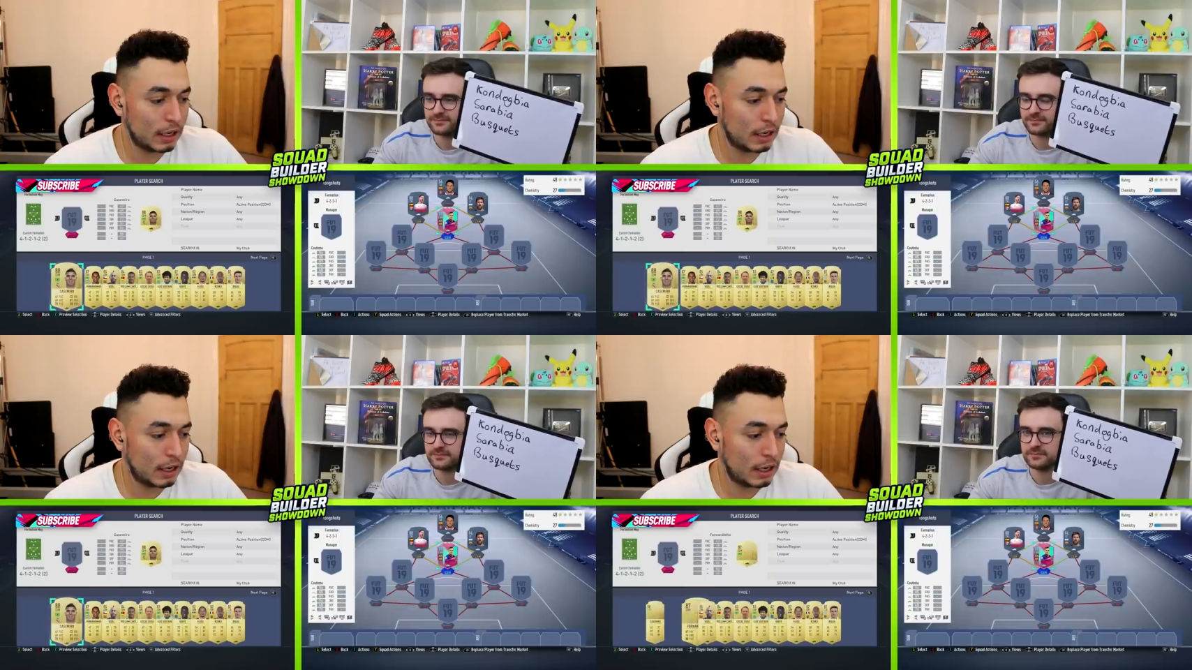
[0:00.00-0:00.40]

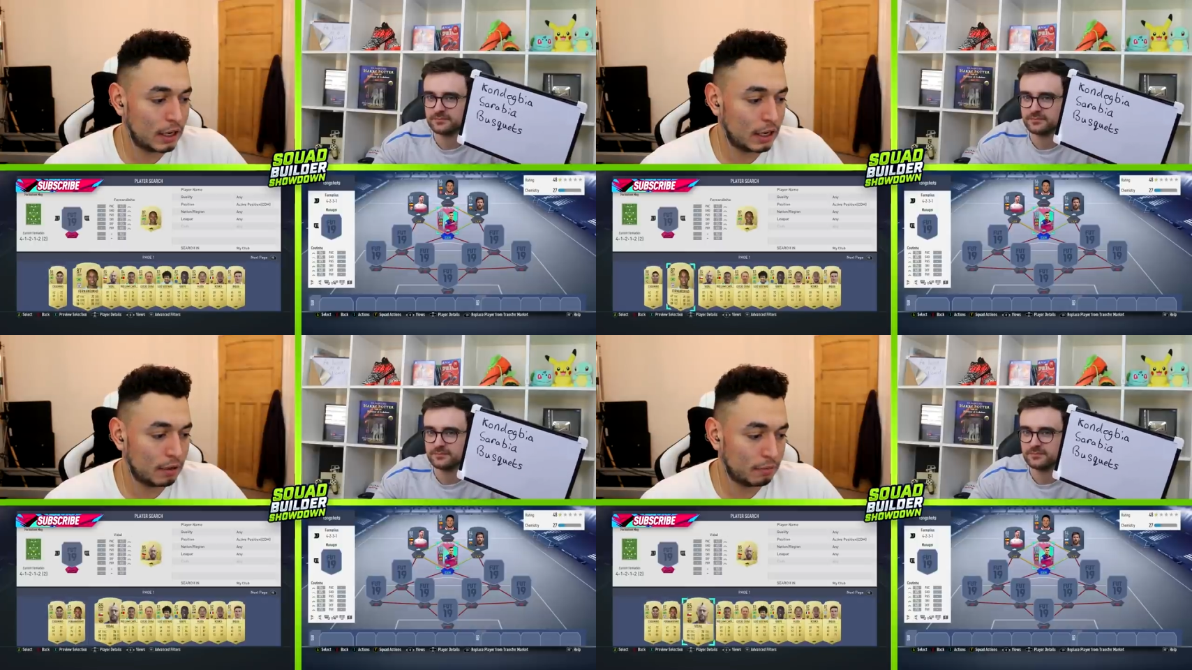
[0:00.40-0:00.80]

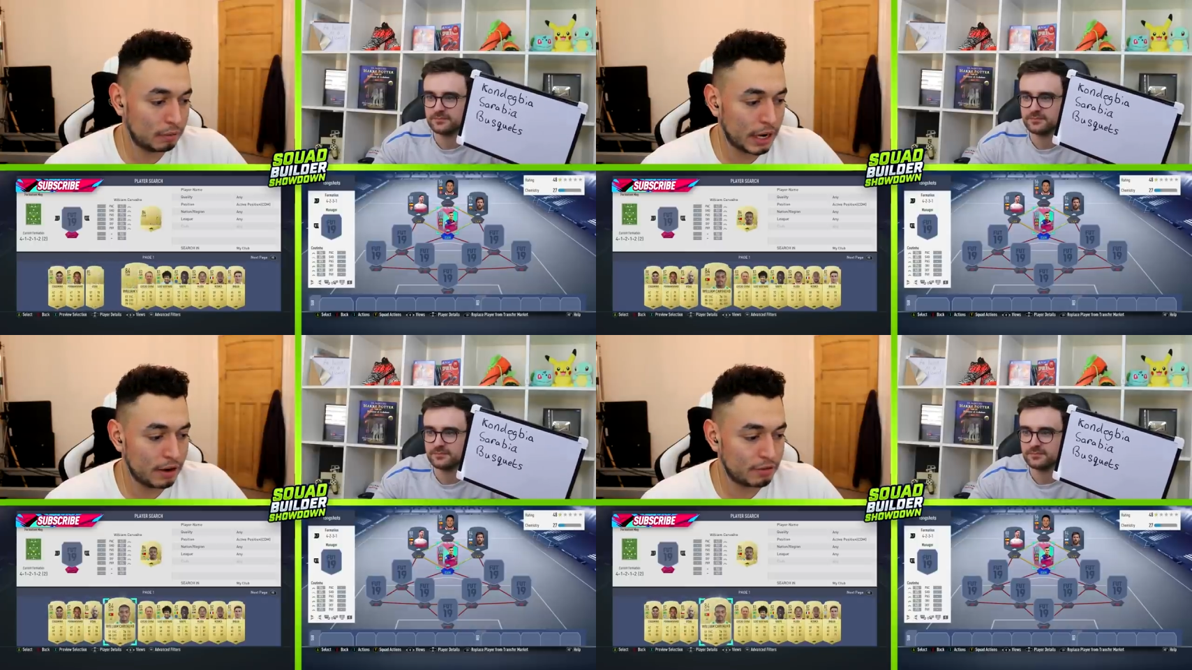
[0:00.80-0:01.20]
Speaker 1: uh,
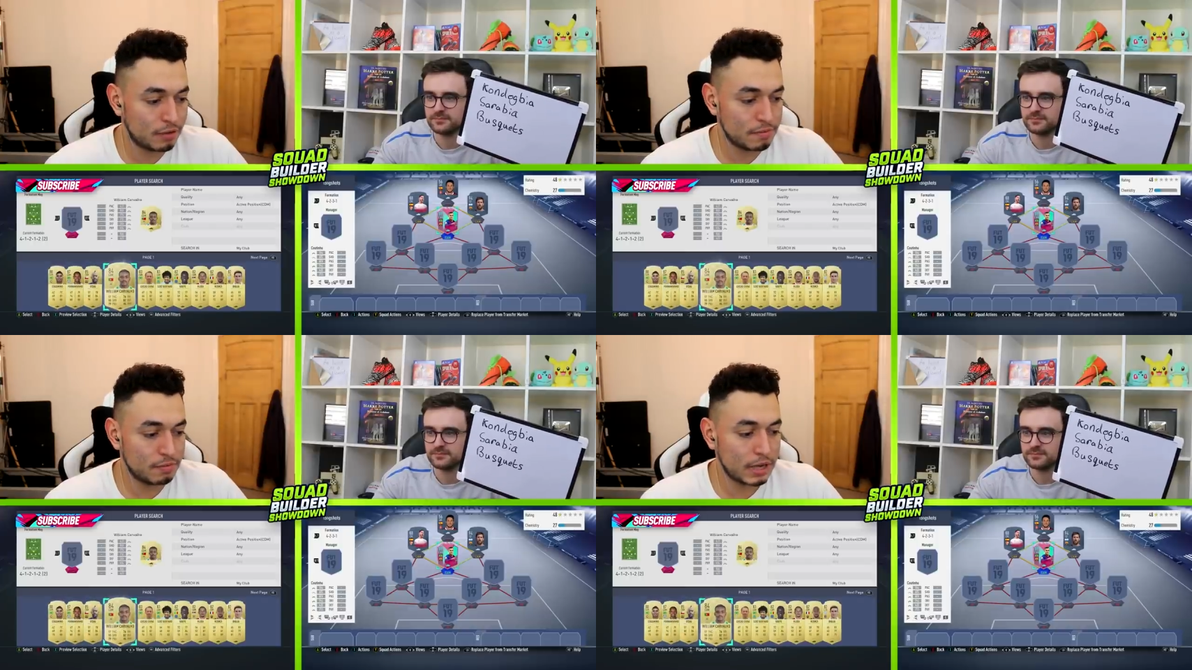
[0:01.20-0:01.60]
player
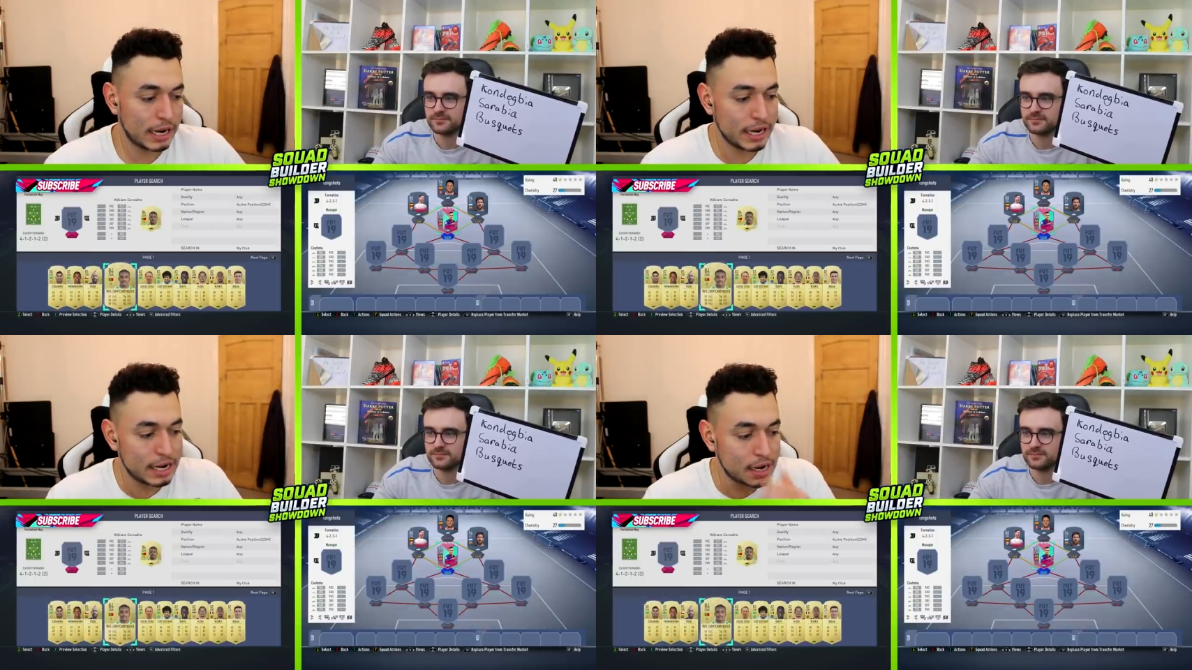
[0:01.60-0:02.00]
from
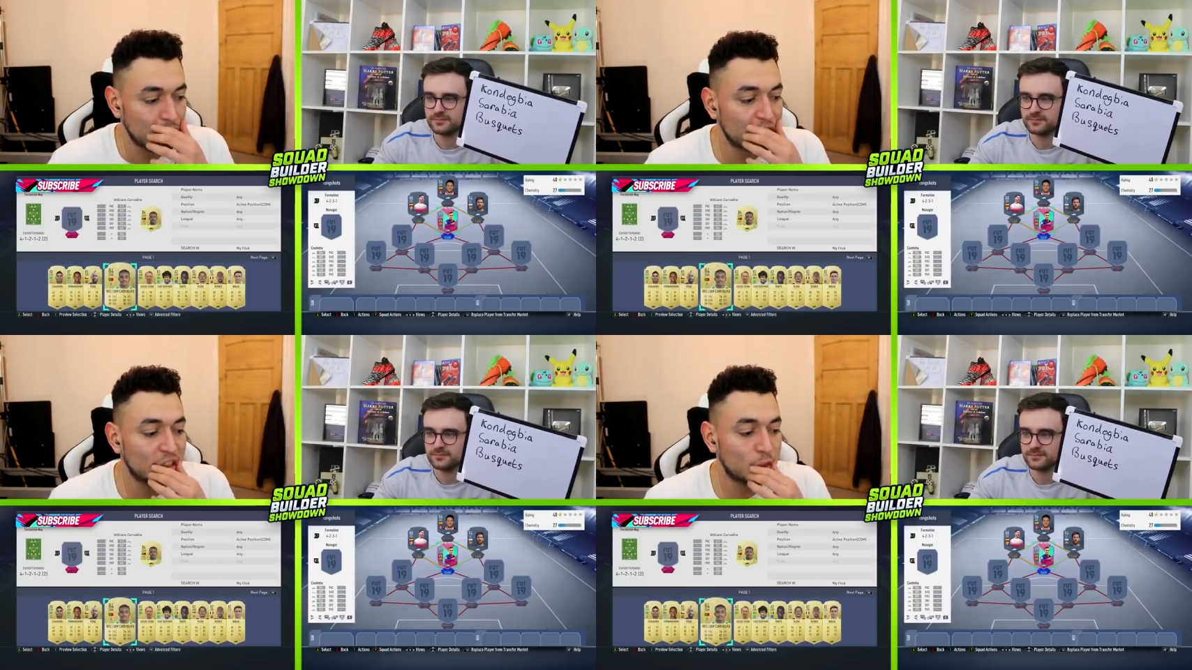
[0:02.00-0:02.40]
La Liga,
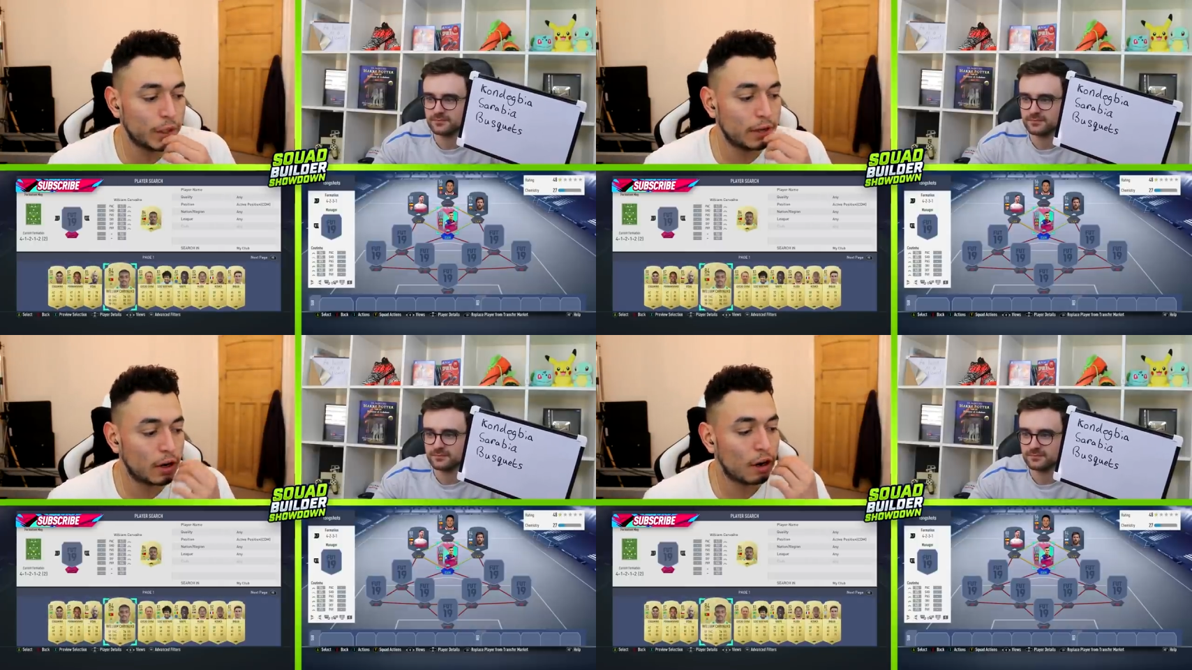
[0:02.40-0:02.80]
which is
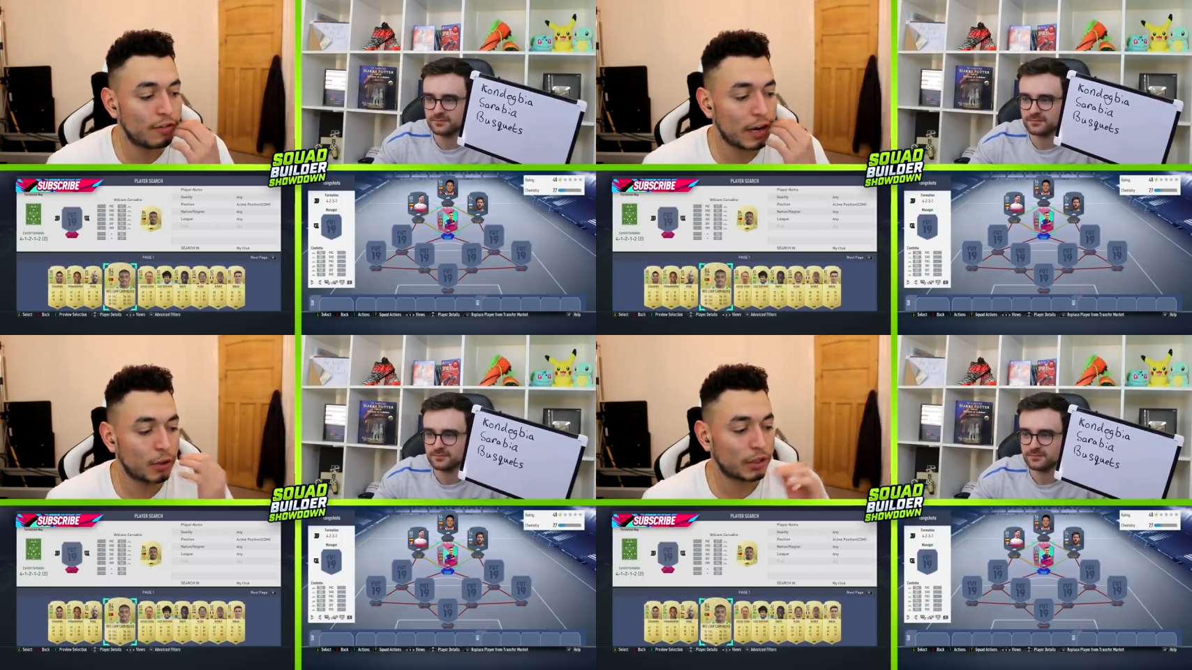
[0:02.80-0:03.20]
William
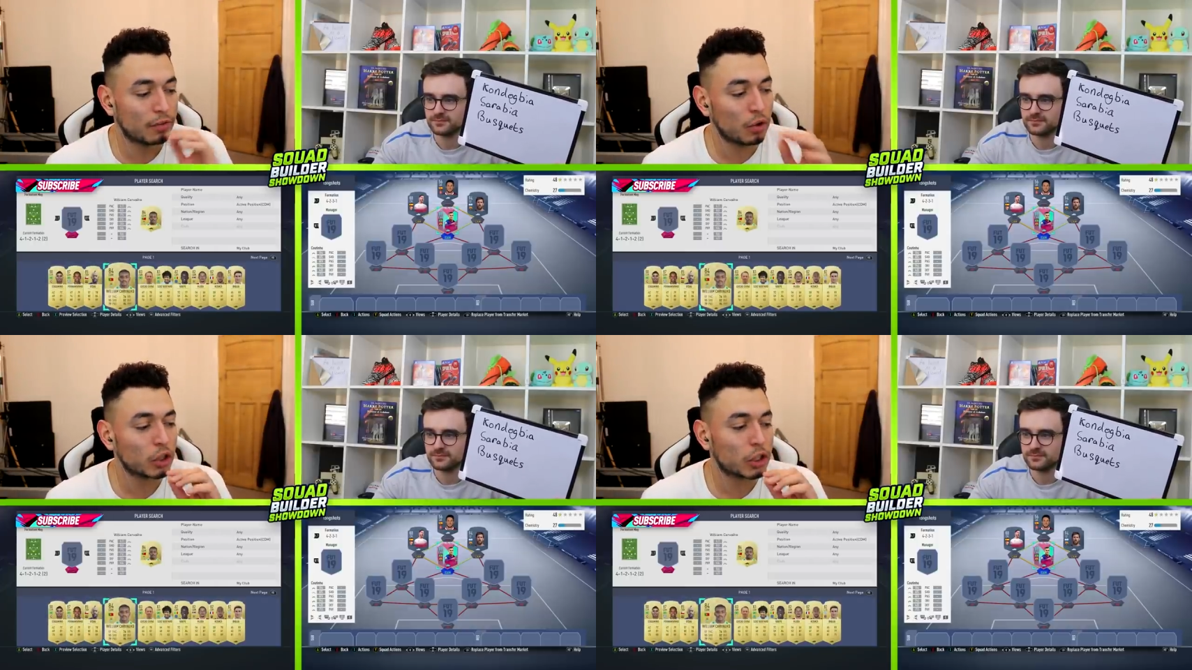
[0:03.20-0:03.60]
Carvalho, which
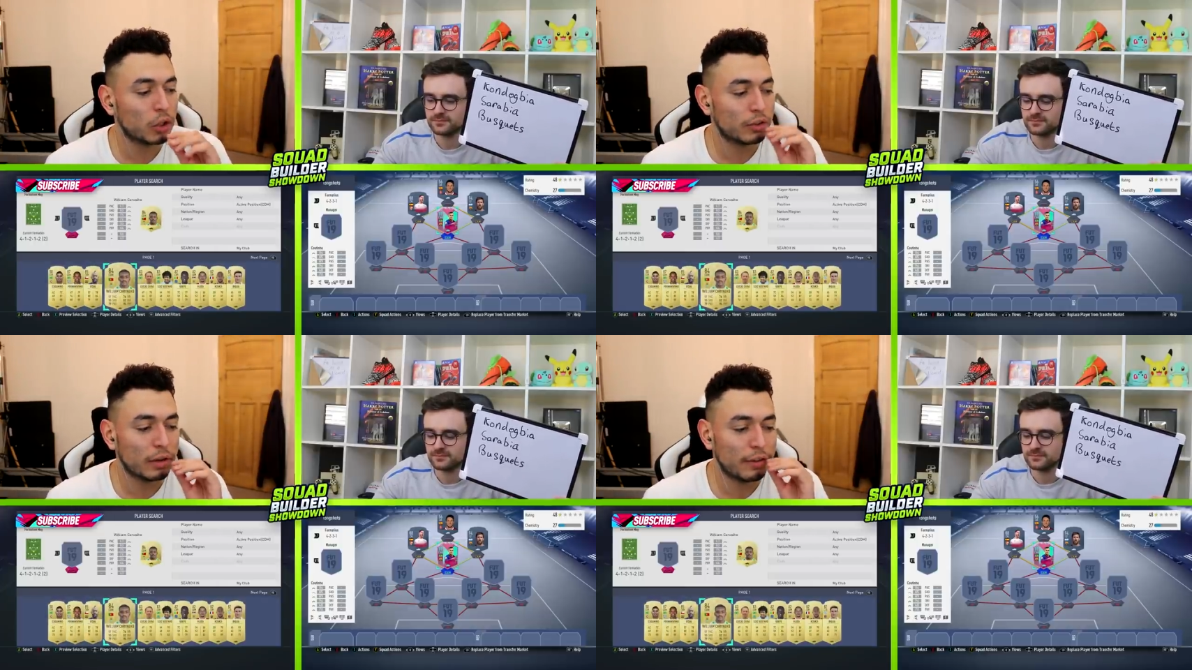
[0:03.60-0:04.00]
I'm not
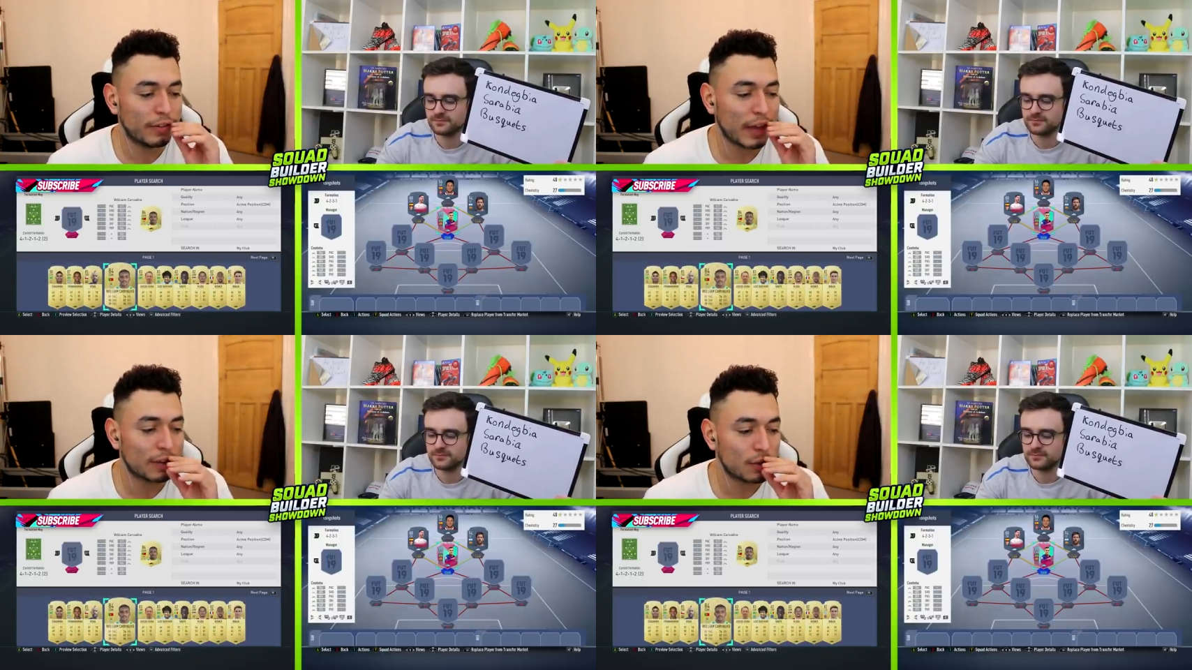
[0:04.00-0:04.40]
sure
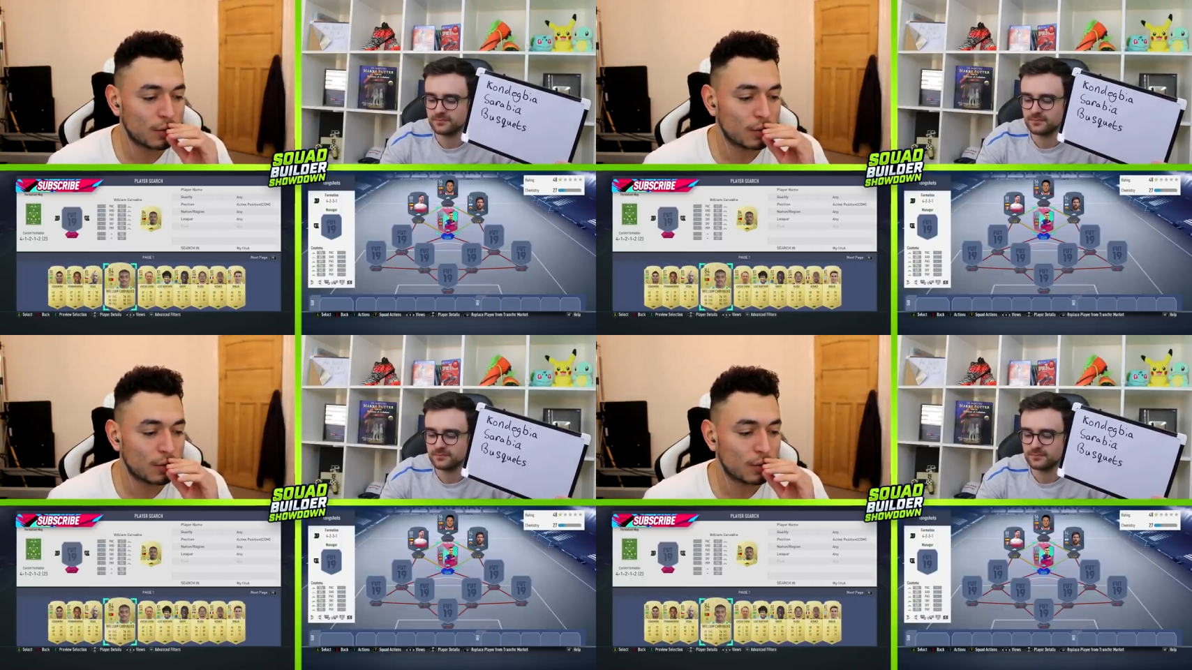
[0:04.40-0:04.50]
if, if that's a